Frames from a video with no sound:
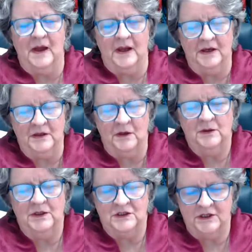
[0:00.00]
I can
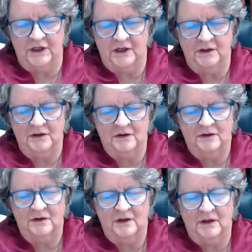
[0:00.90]
only share,
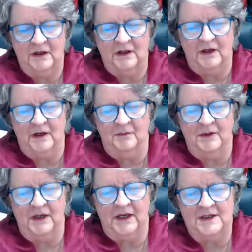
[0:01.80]

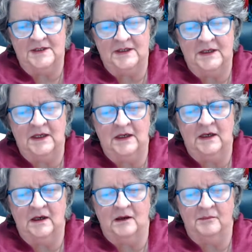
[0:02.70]
but I
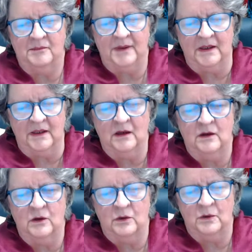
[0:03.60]
see a being
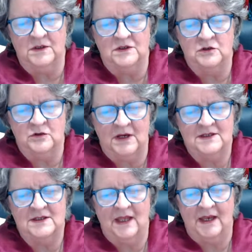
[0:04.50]
who is
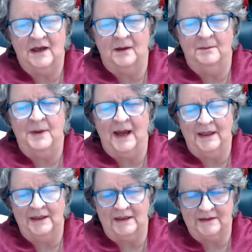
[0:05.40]
dressed like a
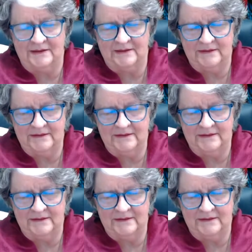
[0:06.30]
pilot.